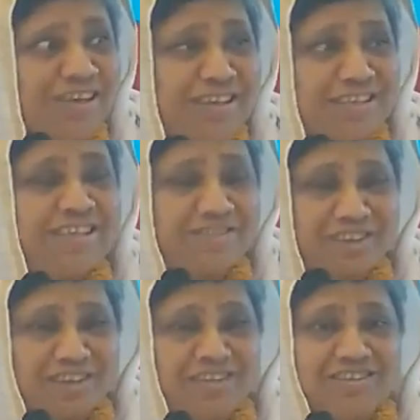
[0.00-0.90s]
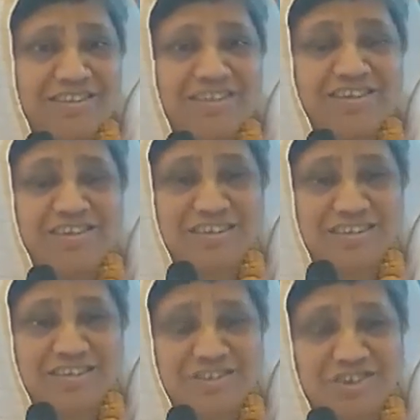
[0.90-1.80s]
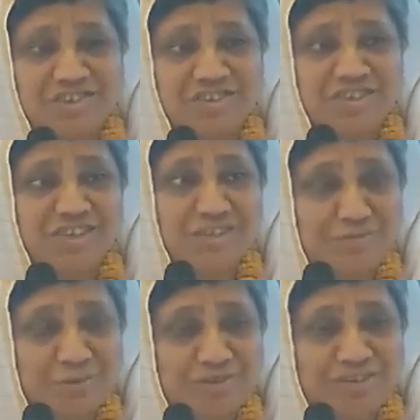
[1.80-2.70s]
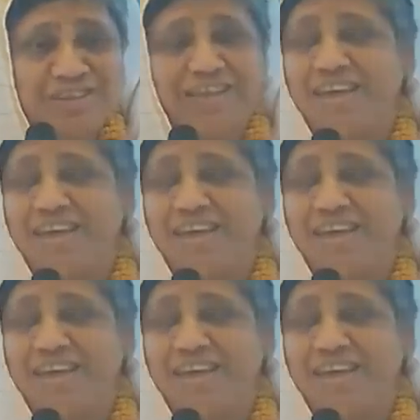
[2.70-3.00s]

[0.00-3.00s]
He's giving us his instructions in his books.